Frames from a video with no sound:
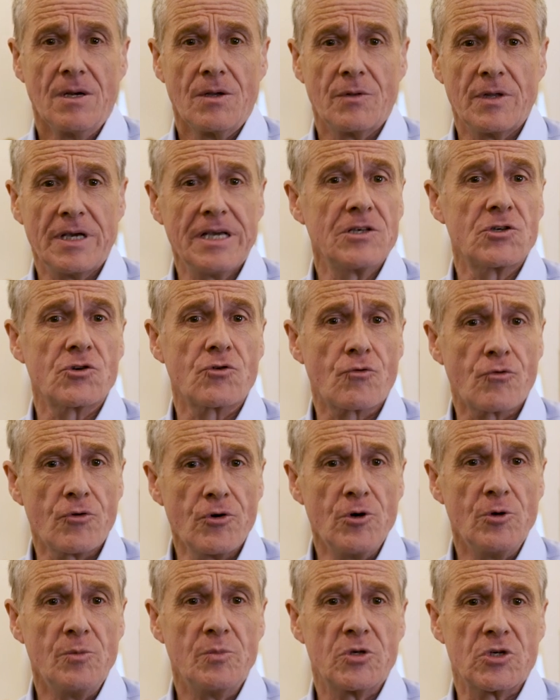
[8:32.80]
these
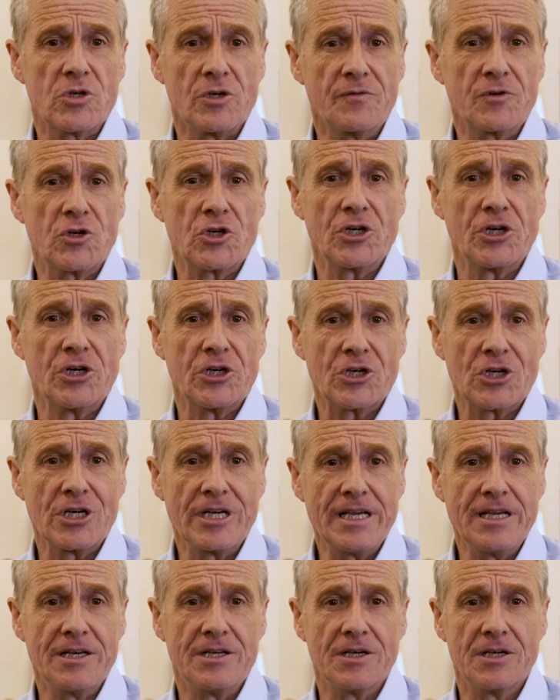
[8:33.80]
groups of church
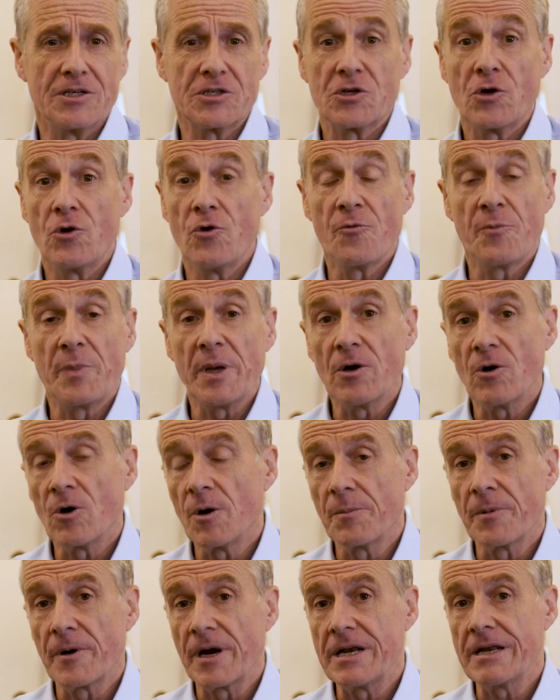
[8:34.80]
leaders who've been
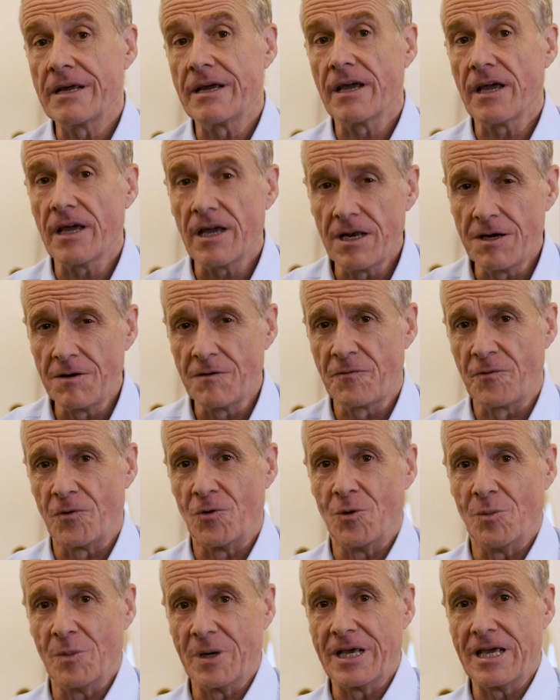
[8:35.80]
operating
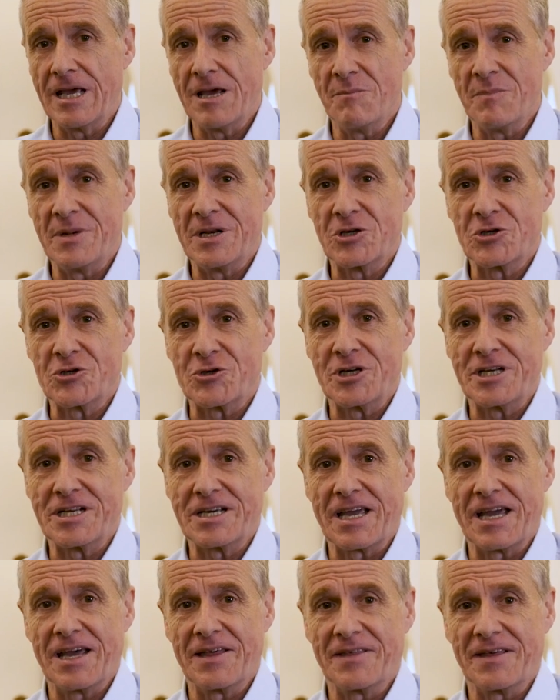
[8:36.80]
informally in ministry
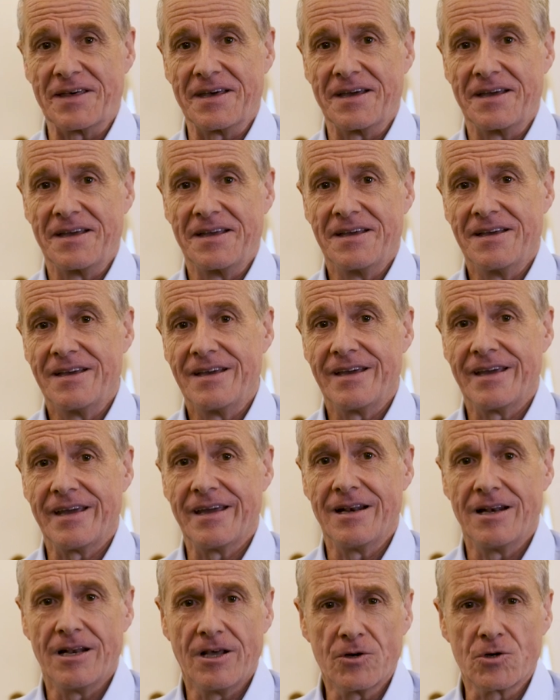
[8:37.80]
together
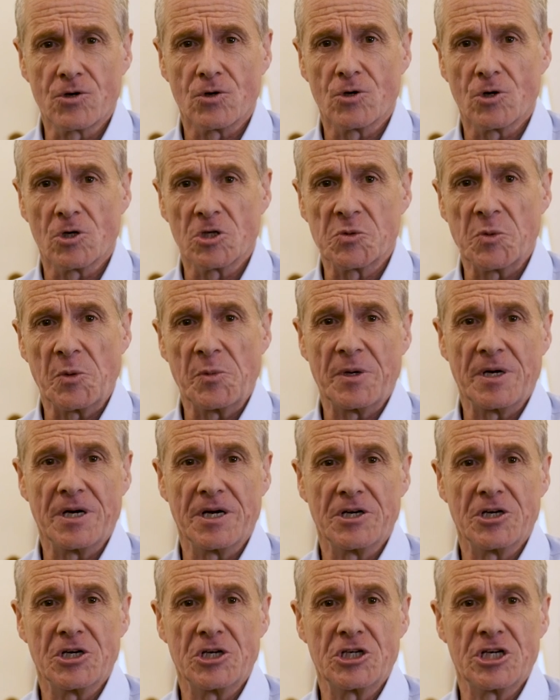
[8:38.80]
in local gospel
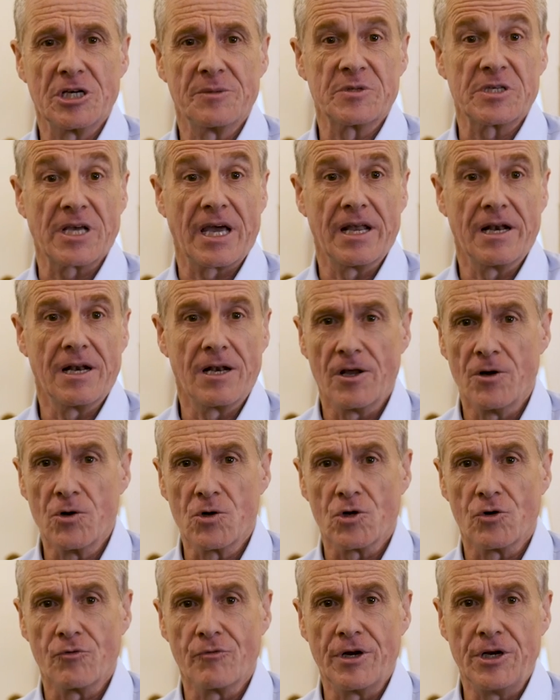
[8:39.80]
partnerships and
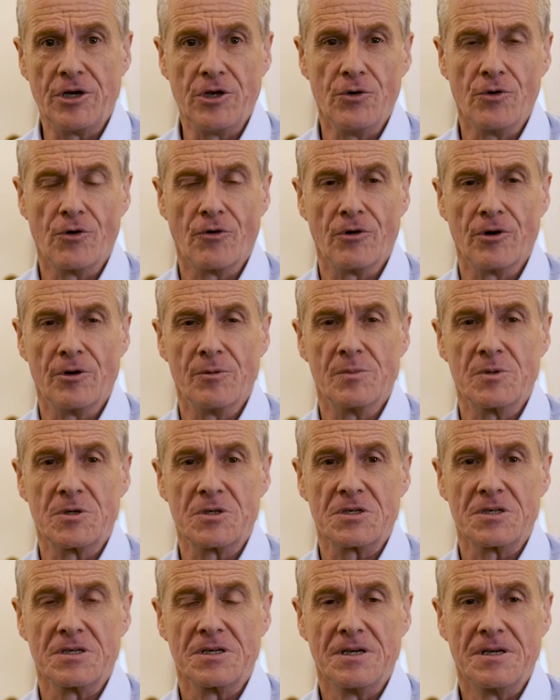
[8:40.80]
local renew
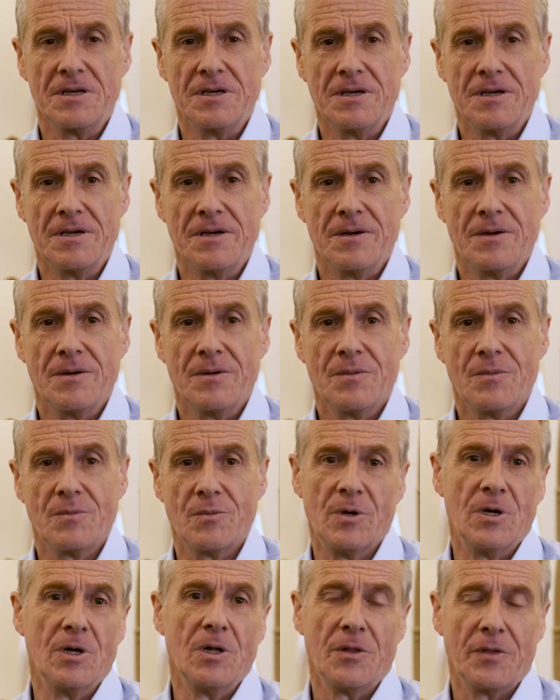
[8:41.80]
groups
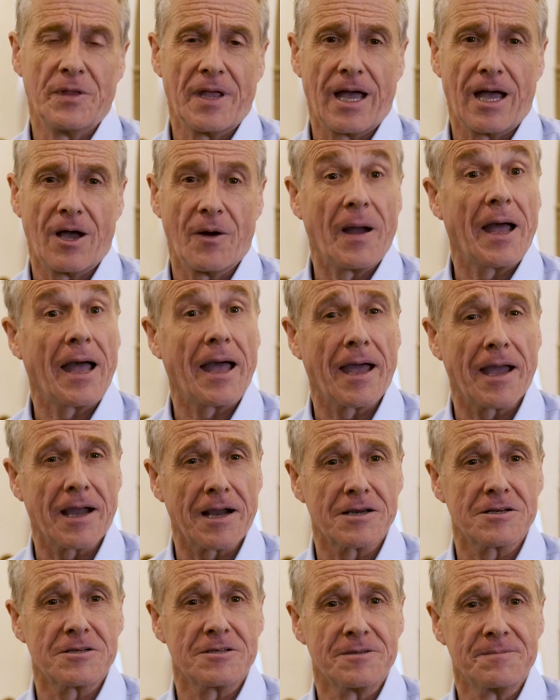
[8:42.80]
will now
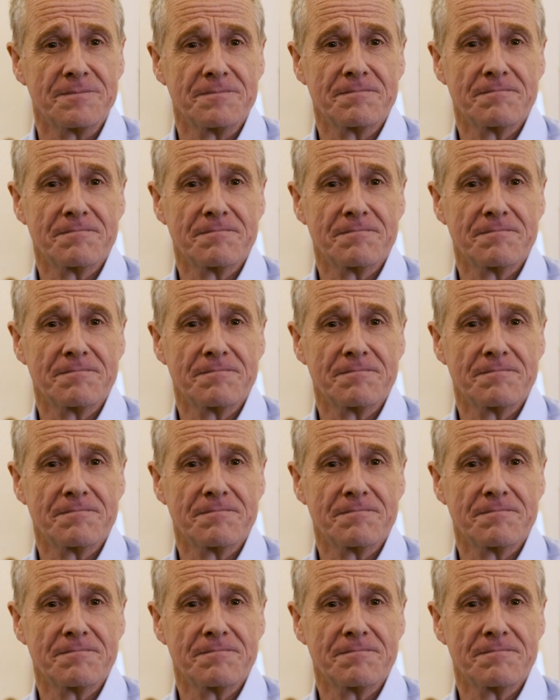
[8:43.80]
act.